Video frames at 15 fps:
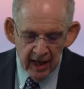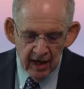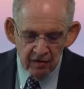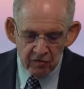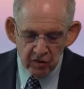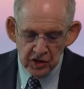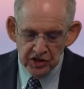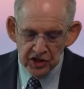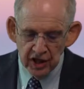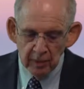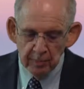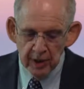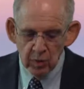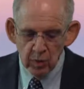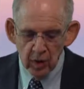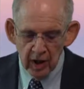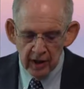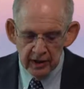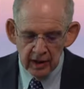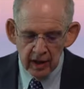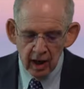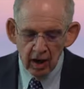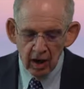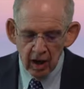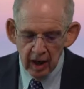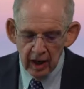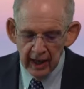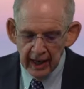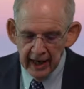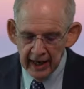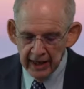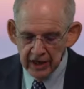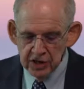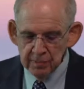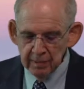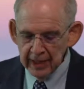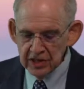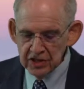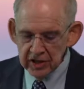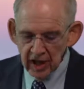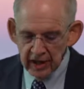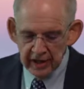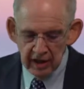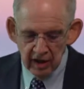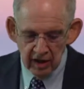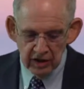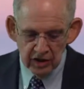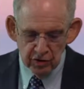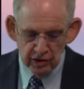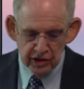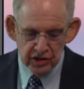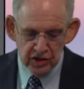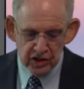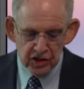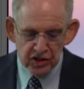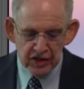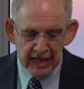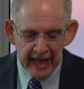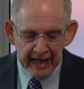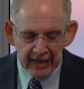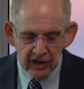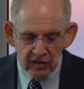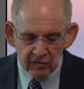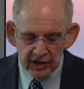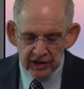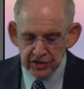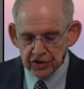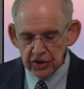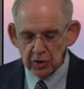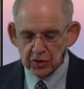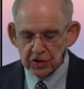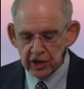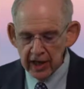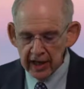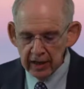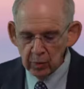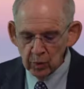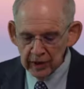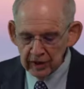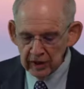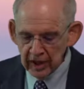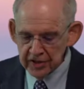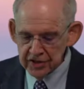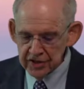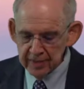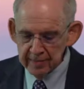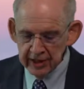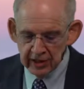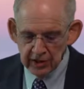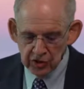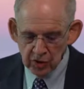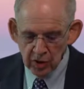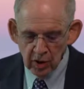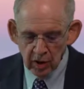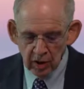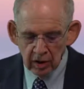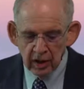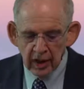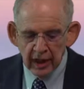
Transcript: For GLP-1RAs, baseline characteristics negatively associated with glycemic control